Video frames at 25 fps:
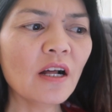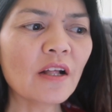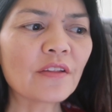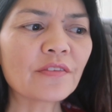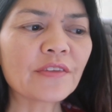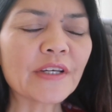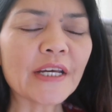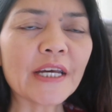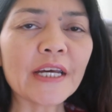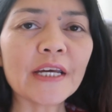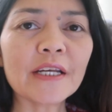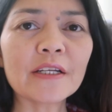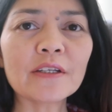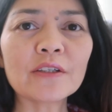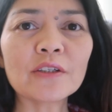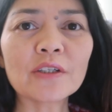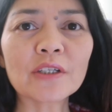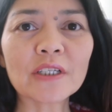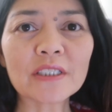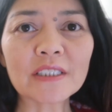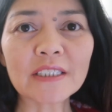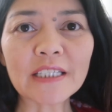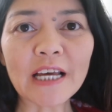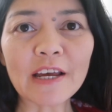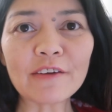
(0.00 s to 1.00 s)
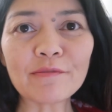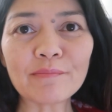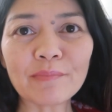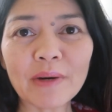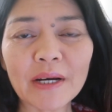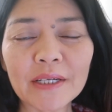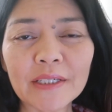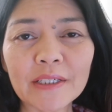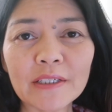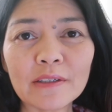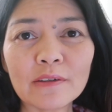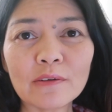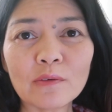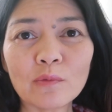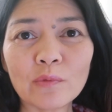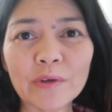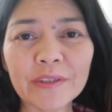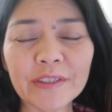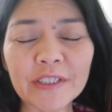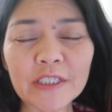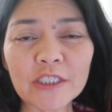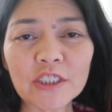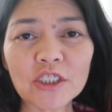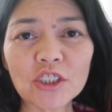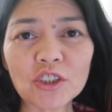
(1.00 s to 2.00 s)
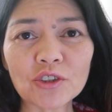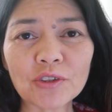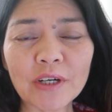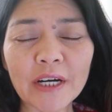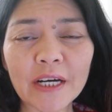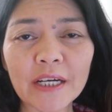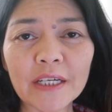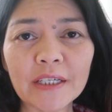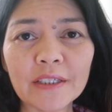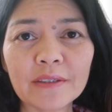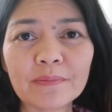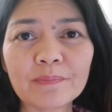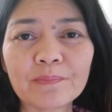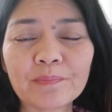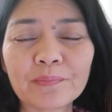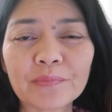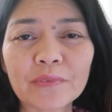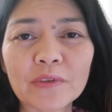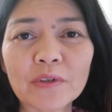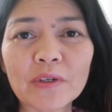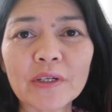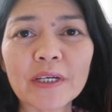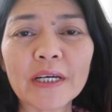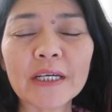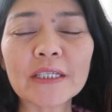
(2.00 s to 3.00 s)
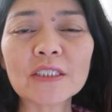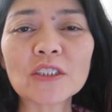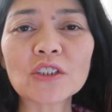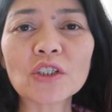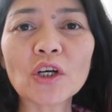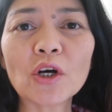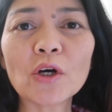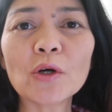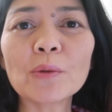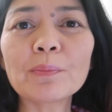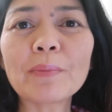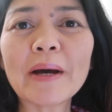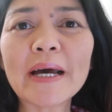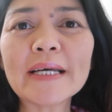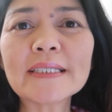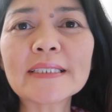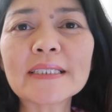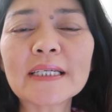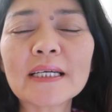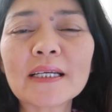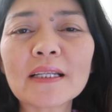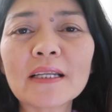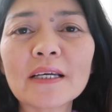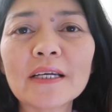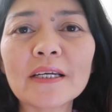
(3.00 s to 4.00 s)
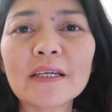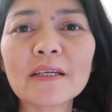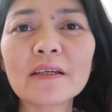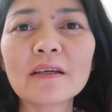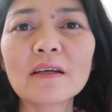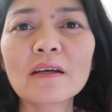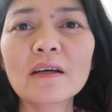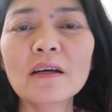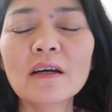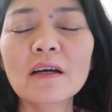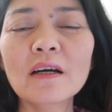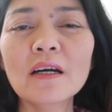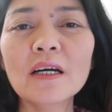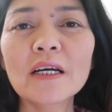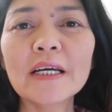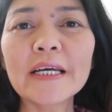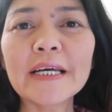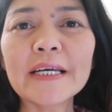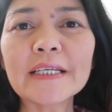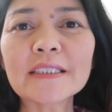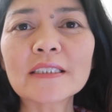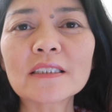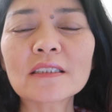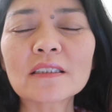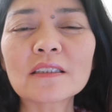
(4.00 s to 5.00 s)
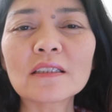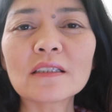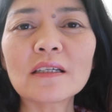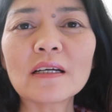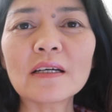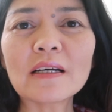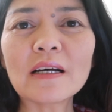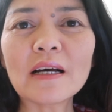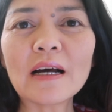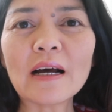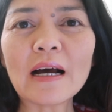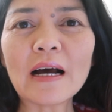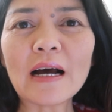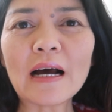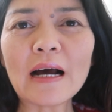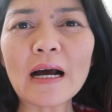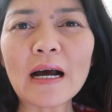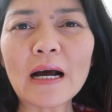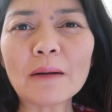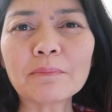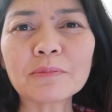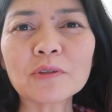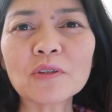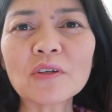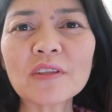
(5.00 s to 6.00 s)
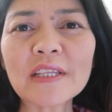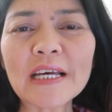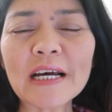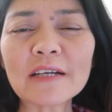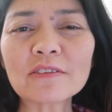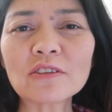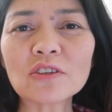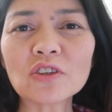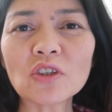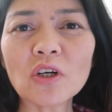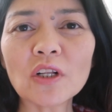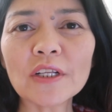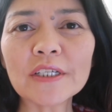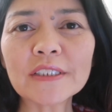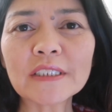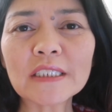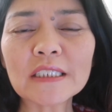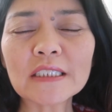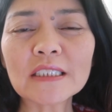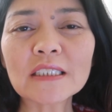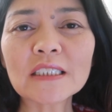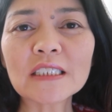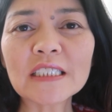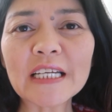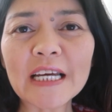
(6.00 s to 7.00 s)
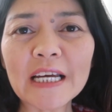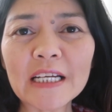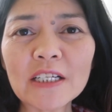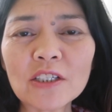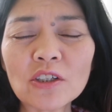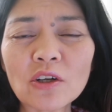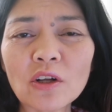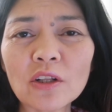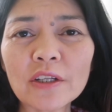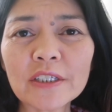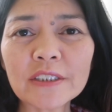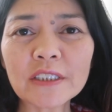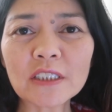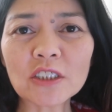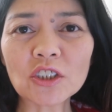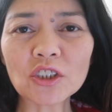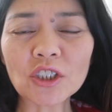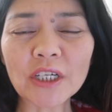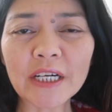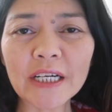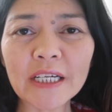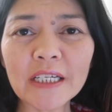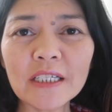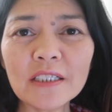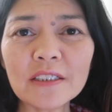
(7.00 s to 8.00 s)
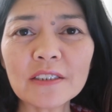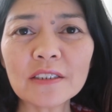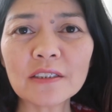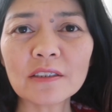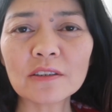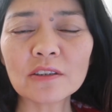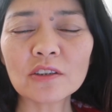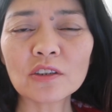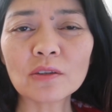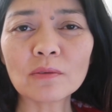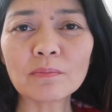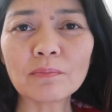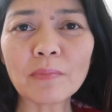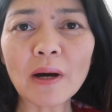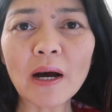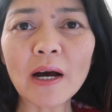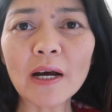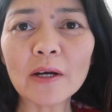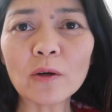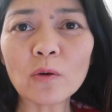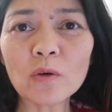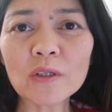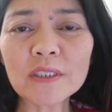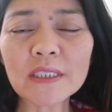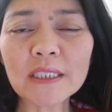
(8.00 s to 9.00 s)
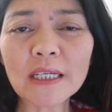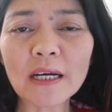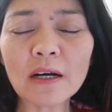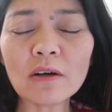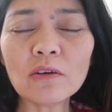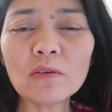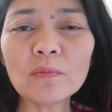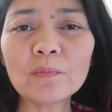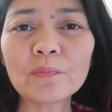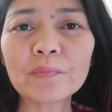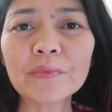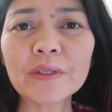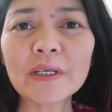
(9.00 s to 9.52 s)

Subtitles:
then you can save money with each trade. Okay, so basically it's up to $1,000 is $10 a trade to buy or sell,